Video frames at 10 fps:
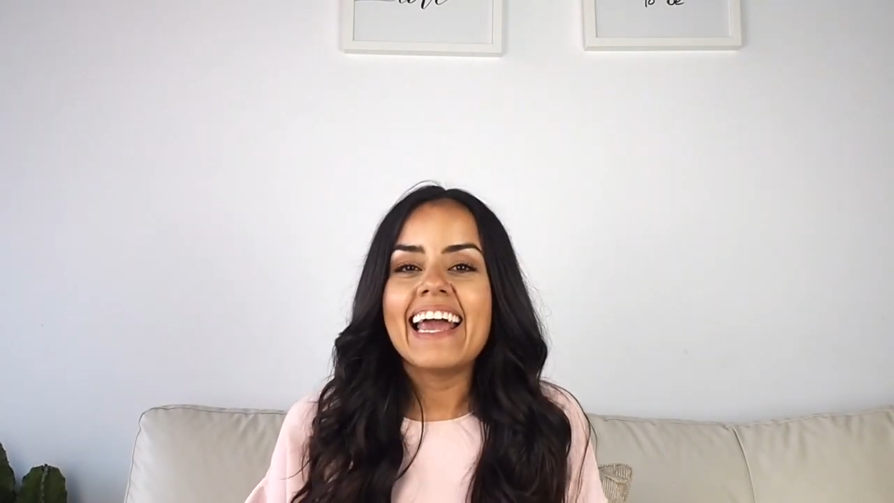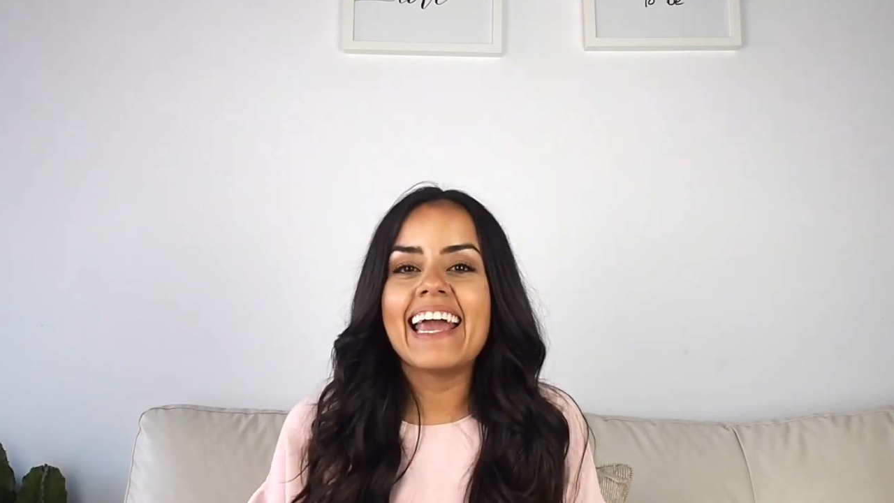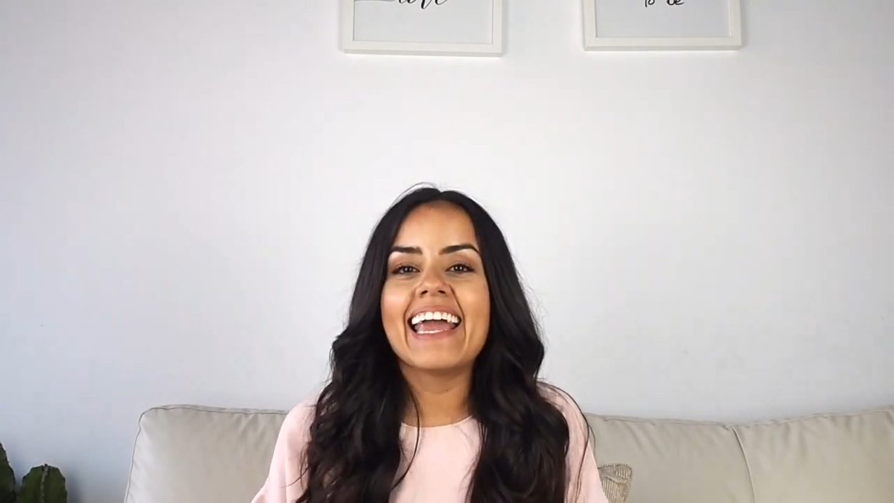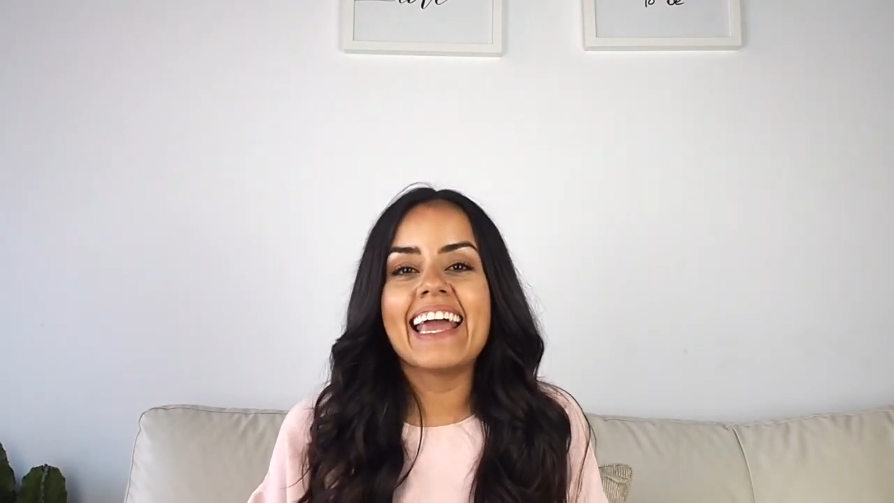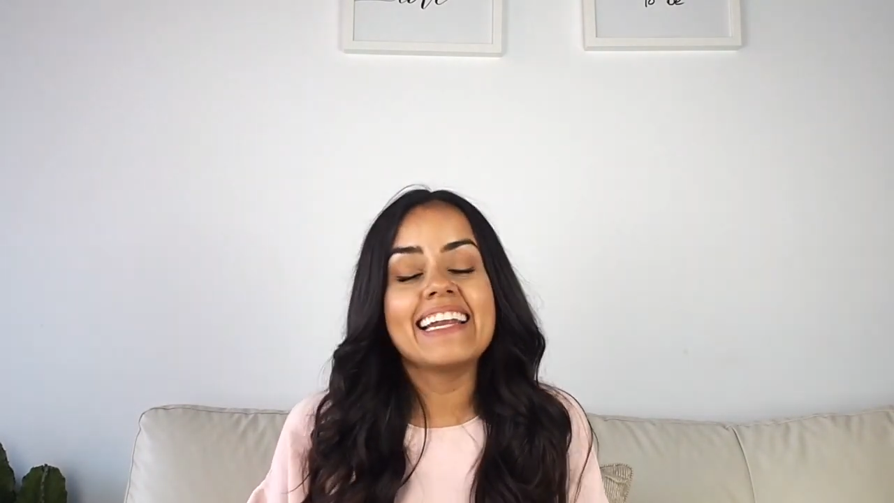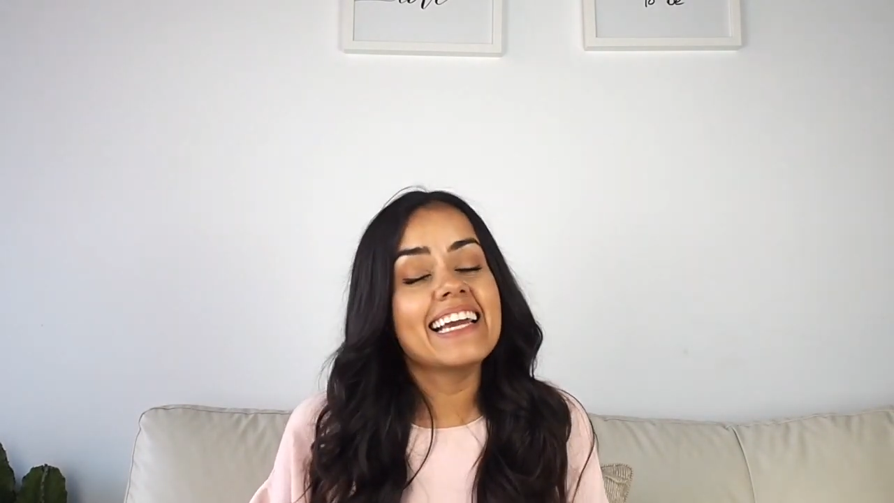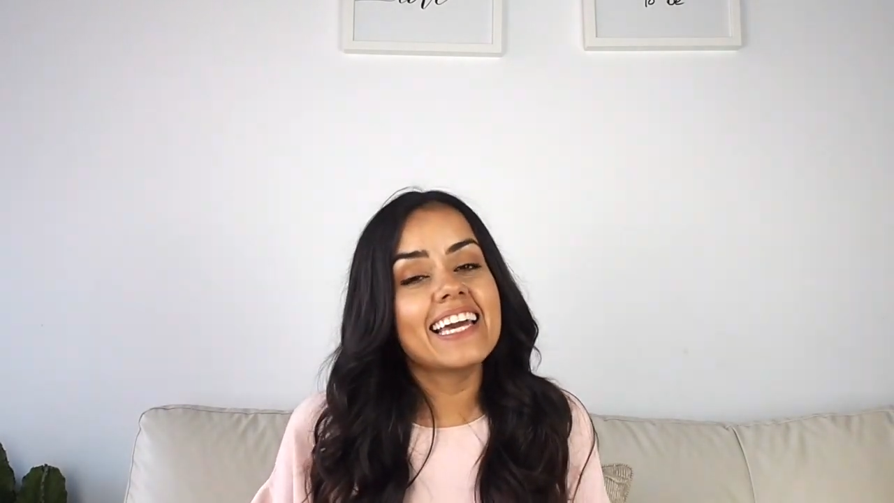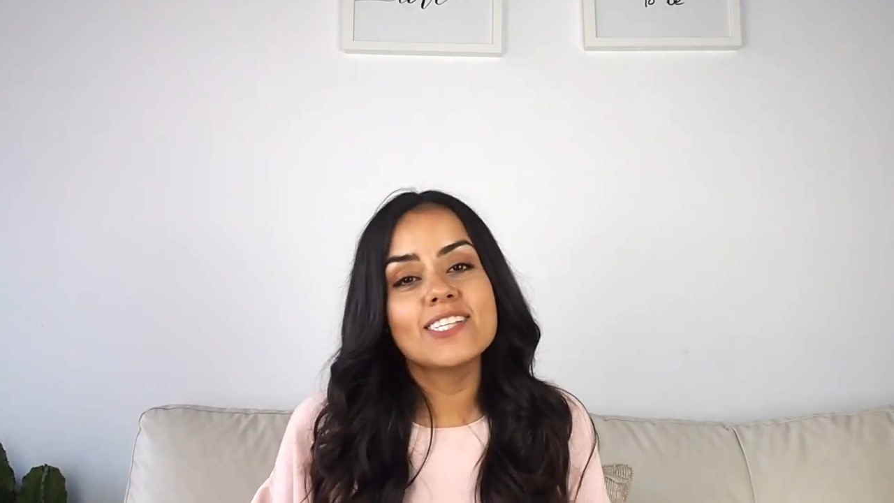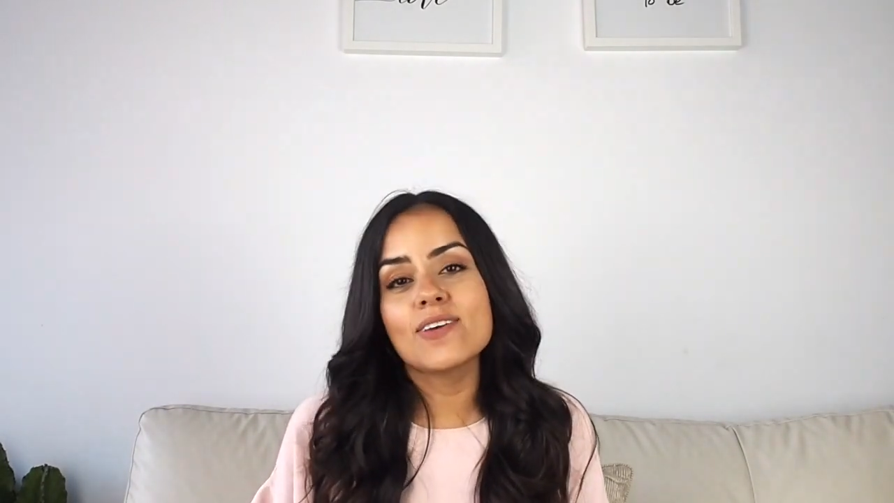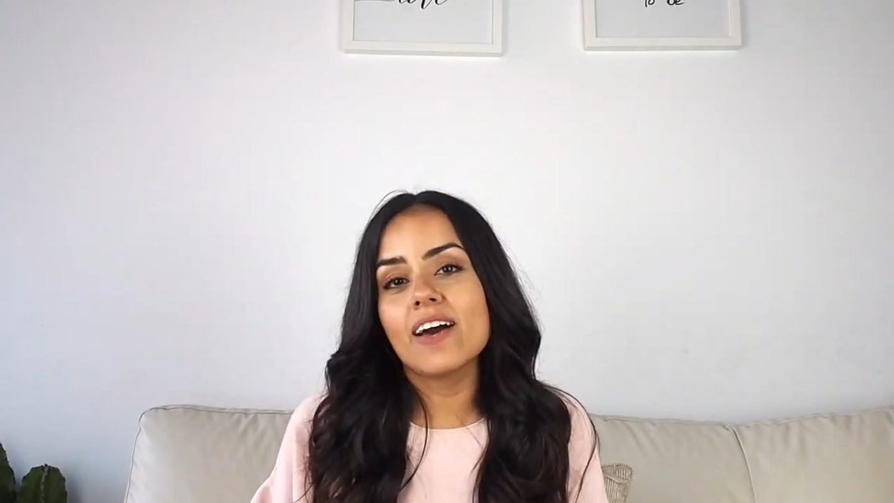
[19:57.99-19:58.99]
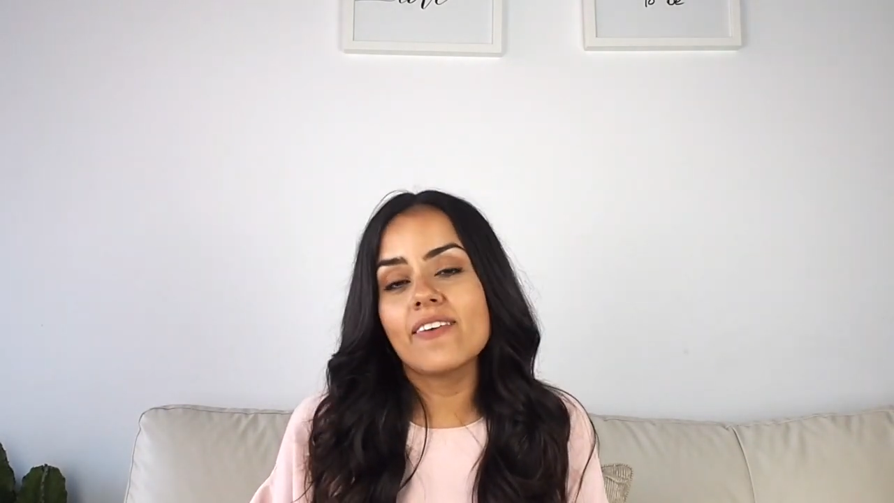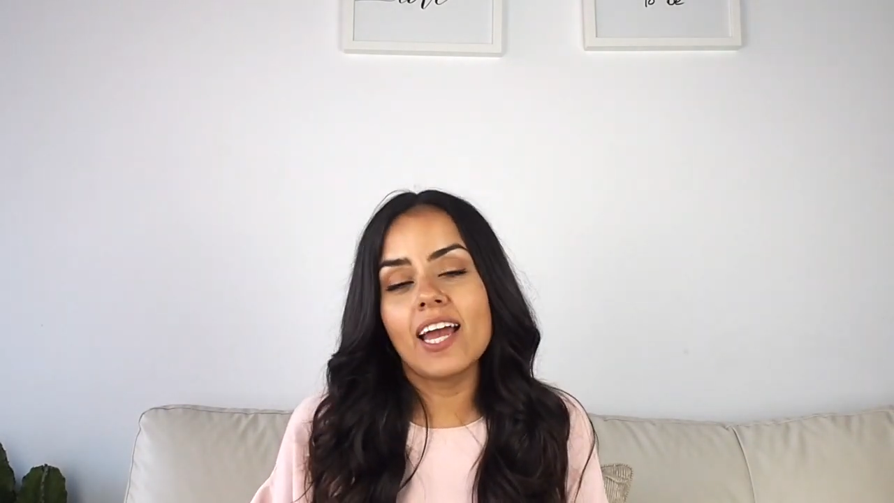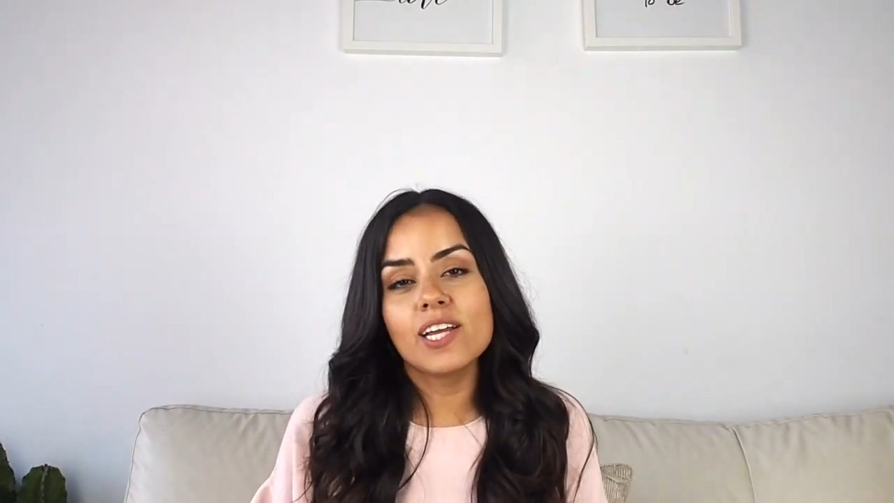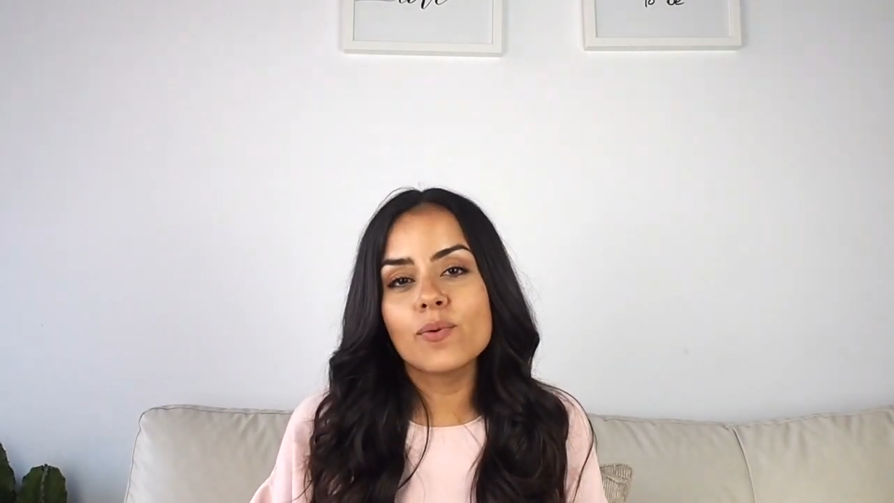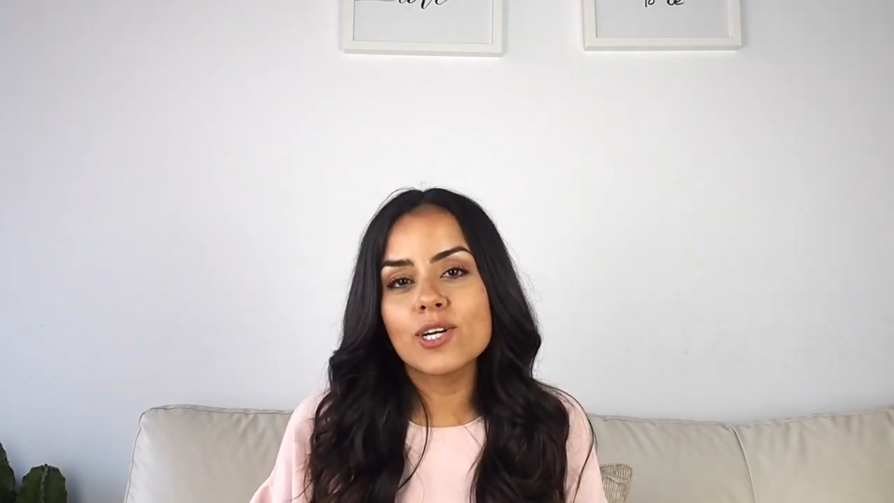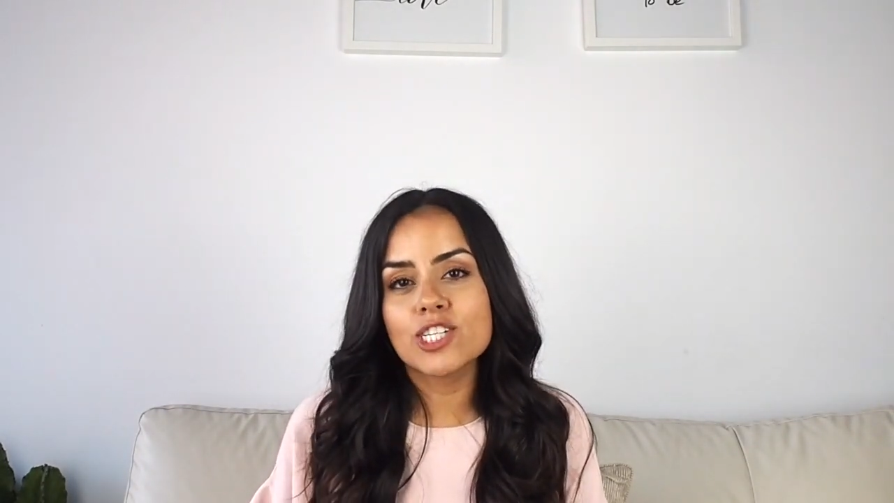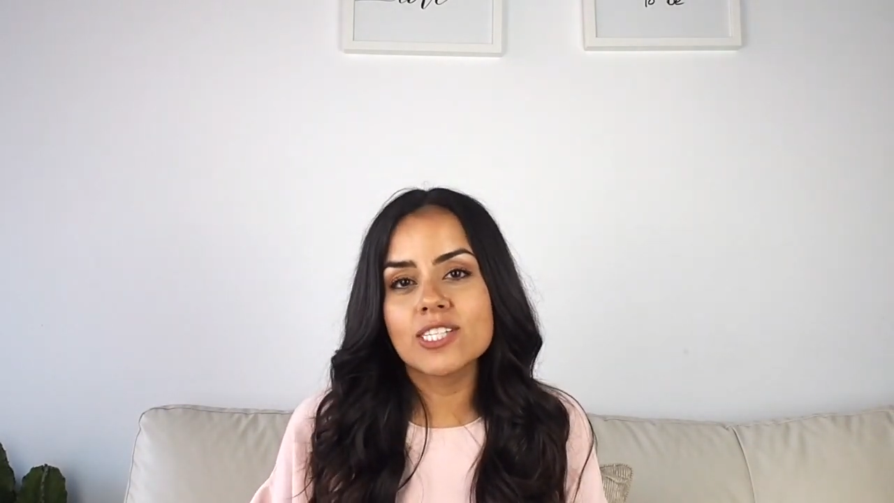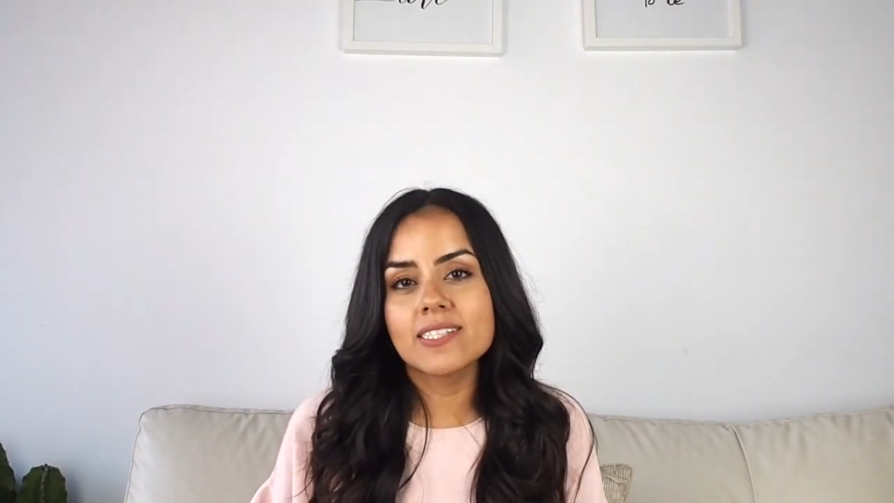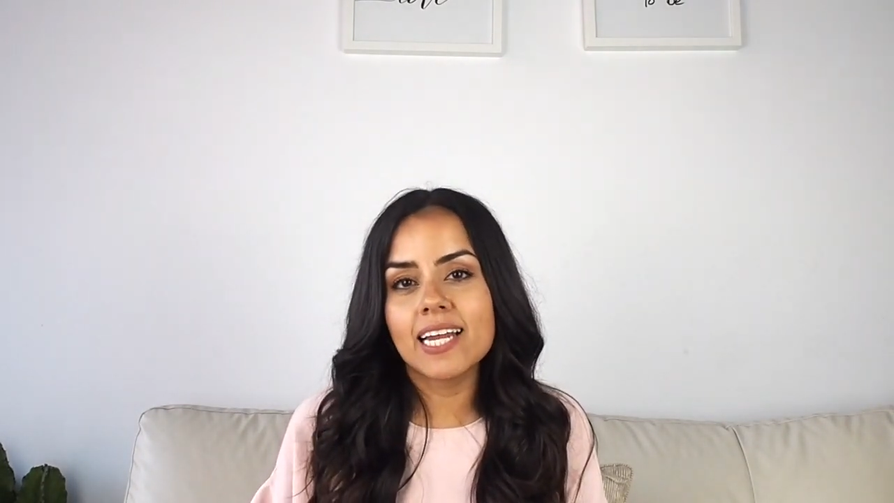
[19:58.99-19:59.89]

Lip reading: And in case you have any questions